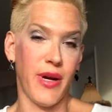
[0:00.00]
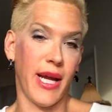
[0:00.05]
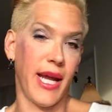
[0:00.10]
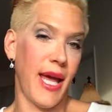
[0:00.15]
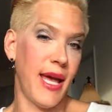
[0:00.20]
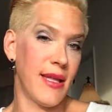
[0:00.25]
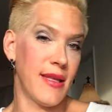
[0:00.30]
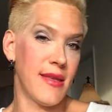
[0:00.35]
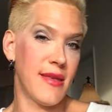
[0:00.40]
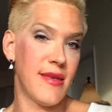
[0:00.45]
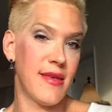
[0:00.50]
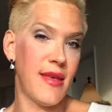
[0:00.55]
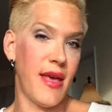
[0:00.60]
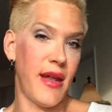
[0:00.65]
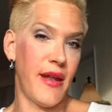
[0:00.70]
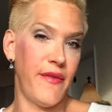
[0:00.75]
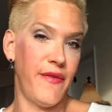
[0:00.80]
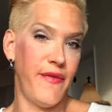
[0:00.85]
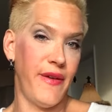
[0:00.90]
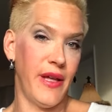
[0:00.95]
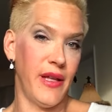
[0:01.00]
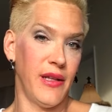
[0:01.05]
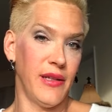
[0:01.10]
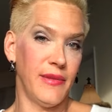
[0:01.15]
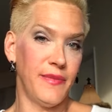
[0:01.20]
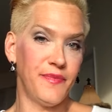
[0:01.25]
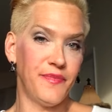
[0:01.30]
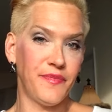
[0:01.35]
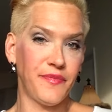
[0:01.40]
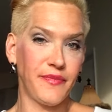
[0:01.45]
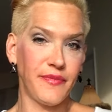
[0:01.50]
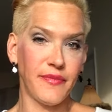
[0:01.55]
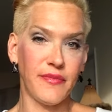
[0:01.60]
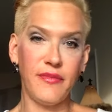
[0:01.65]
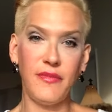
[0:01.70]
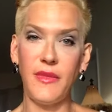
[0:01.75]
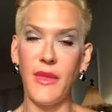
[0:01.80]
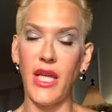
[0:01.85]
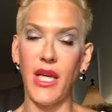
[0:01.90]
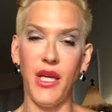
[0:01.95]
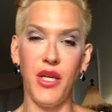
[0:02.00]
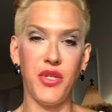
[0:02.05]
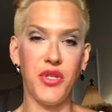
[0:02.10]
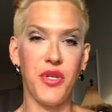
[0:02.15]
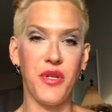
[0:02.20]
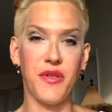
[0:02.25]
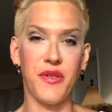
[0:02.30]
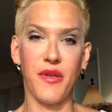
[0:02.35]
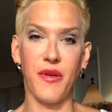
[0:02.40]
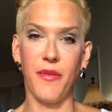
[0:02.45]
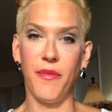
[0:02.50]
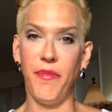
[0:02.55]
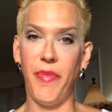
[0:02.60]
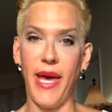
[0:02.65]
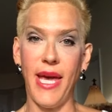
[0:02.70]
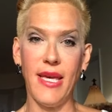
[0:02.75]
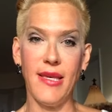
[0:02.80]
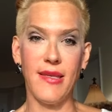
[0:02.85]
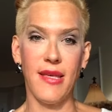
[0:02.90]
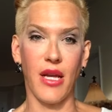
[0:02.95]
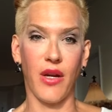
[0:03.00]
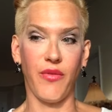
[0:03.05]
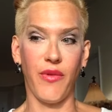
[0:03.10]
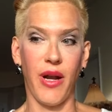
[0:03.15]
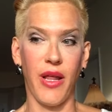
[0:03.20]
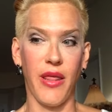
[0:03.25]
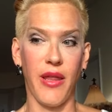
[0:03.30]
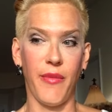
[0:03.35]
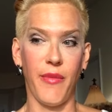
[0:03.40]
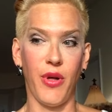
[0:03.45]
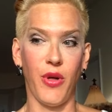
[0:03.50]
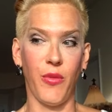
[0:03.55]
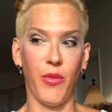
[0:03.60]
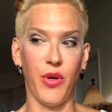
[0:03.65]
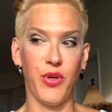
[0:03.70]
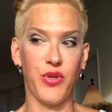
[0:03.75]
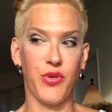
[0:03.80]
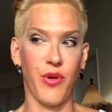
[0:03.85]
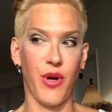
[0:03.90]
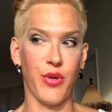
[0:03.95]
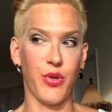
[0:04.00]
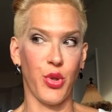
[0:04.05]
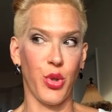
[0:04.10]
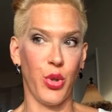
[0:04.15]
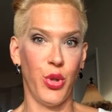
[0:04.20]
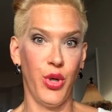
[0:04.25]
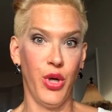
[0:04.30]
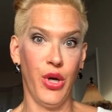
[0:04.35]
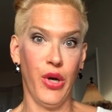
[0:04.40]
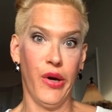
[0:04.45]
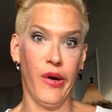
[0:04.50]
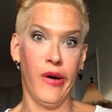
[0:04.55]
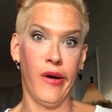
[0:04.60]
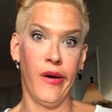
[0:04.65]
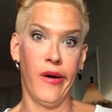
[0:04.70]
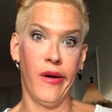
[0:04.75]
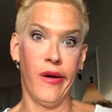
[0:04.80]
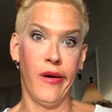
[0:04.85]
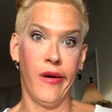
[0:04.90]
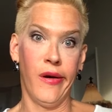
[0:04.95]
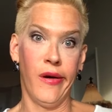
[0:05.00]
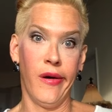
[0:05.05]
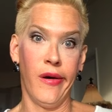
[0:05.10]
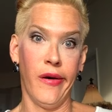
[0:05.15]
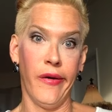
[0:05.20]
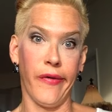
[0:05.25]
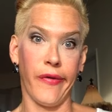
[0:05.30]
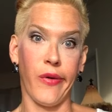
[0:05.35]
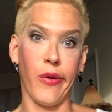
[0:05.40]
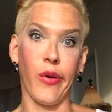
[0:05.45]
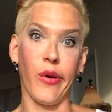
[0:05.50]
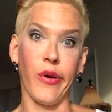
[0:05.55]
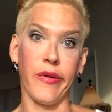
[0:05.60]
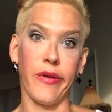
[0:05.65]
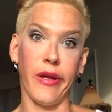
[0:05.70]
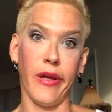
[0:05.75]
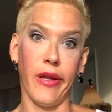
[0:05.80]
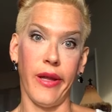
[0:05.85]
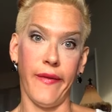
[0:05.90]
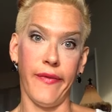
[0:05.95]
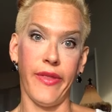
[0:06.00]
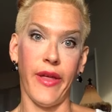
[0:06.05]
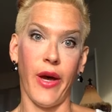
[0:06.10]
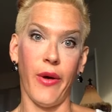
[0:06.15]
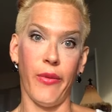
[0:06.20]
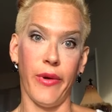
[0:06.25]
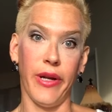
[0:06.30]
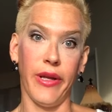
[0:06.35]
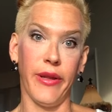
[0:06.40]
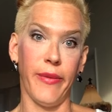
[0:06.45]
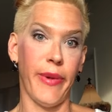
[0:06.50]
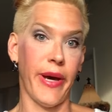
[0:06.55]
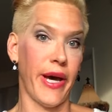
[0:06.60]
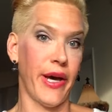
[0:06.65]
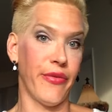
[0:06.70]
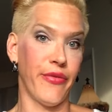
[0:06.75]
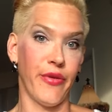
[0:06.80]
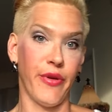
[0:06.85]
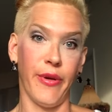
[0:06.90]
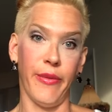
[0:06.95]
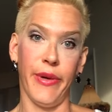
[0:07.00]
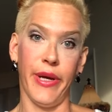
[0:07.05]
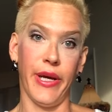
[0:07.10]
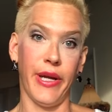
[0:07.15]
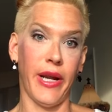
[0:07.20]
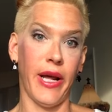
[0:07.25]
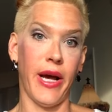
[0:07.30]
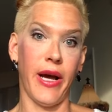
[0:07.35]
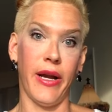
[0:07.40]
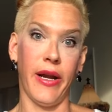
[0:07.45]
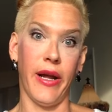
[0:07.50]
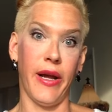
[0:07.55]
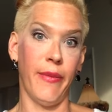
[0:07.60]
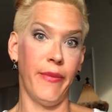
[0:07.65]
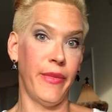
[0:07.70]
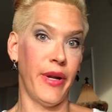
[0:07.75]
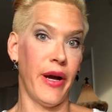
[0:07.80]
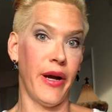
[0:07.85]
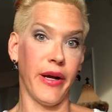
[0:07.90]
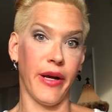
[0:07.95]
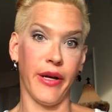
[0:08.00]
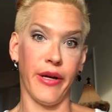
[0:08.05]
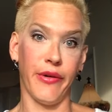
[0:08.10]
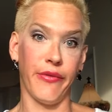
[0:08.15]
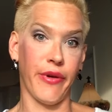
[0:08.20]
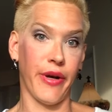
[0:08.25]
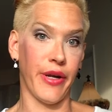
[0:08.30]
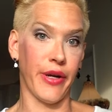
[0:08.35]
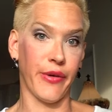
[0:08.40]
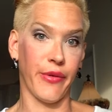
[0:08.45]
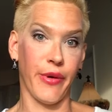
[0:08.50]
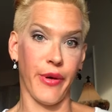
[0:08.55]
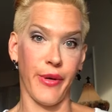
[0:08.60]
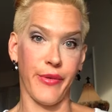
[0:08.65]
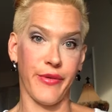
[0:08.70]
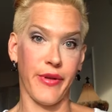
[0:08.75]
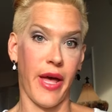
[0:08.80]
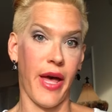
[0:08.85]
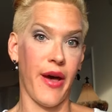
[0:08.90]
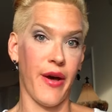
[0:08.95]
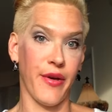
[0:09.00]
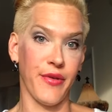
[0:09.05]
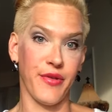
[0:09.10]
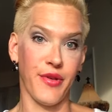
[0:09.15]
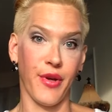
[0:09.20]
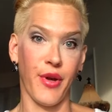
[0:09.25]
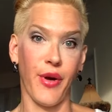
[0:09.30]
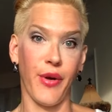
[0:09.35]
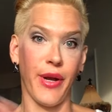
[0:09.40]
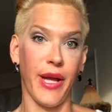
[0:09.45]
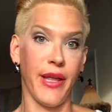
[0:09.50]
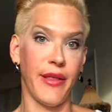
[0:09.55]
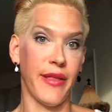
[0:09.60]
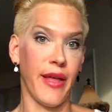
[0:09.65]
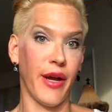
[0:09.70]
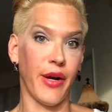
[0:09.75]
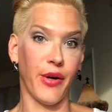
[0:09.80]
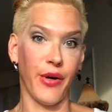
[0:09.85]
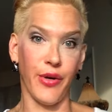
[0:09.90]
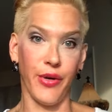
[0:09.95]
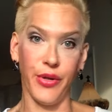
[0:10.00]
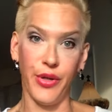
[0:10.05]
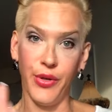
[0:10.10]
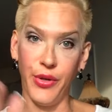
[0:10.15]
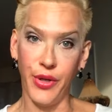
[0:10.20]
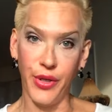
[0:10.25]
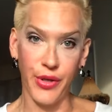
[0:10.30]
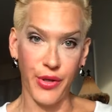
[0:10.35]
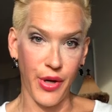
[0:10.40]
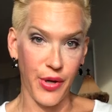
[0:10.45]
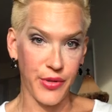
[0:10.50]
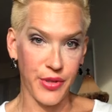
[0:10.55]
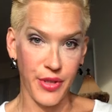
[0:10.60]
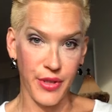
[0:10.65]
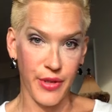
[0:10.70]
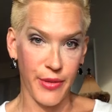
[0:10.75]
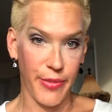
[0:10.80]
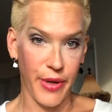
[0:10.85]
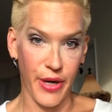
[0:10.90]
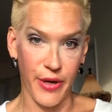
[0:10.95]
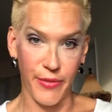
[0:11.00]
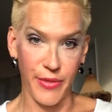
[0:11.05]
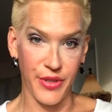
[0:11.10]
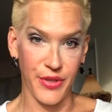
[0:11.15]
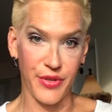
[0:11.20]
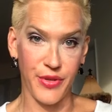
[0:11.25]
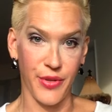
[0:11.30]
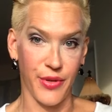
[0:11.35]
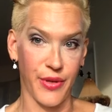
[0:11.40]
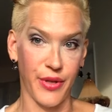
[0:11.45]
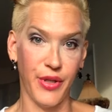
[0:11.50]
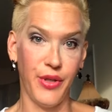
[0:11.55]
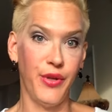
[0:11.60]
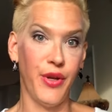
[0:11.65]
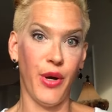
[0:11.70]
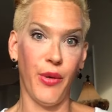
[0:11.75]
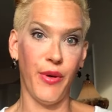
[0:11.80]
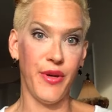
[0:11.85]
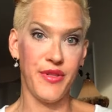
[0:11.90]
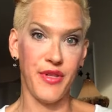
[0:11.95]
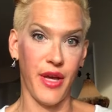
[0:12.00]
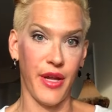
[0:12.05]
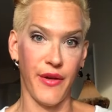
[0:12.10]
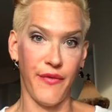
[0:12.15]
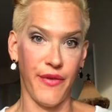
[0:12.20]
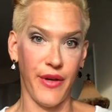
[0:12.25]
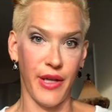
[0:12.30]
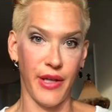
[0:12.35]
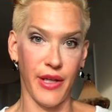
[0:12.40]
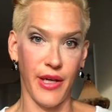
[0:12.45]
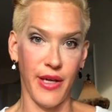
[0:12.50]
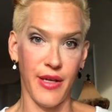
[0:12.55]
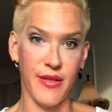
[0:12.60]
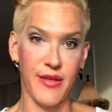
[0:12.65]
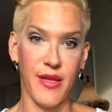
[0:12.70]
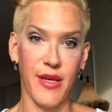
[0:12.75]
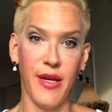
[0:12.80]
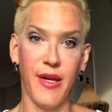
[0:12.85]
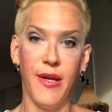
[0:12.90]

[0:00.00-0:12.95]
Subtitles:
Again, Cetaphil is just their basic run-of-the-mill moisturizer. Of course, I left that one in the bathroom, and I'm not going to run across the house to go get that. Girl, you can go to the department store. You know what Cetaphil is.